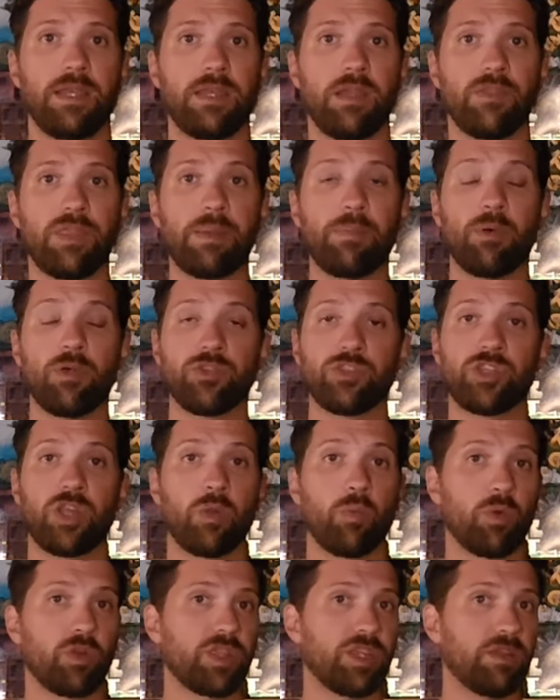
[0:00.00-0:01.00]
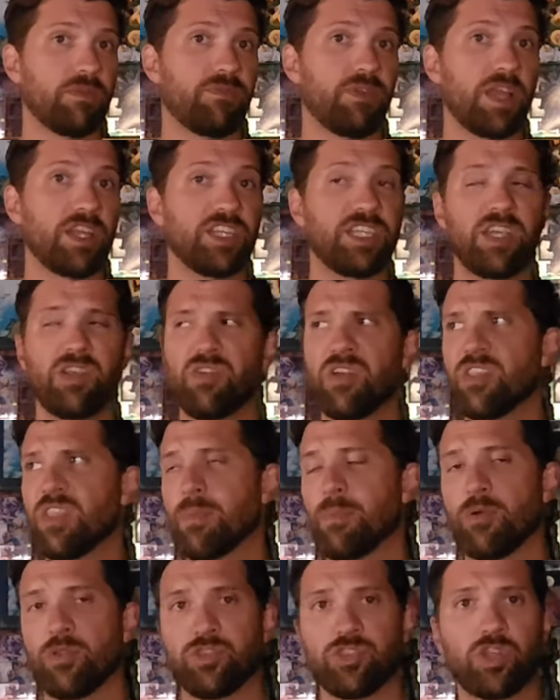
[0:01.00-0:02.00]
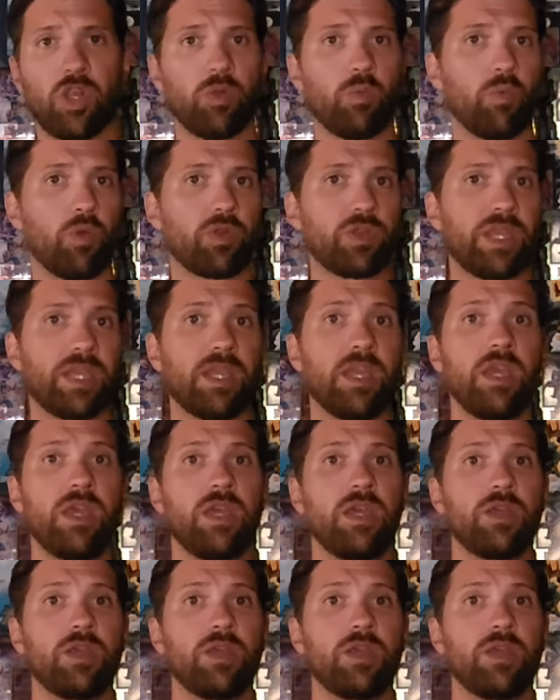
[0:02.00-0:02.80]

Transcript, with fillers: Now they both start working to find Kira, they both start working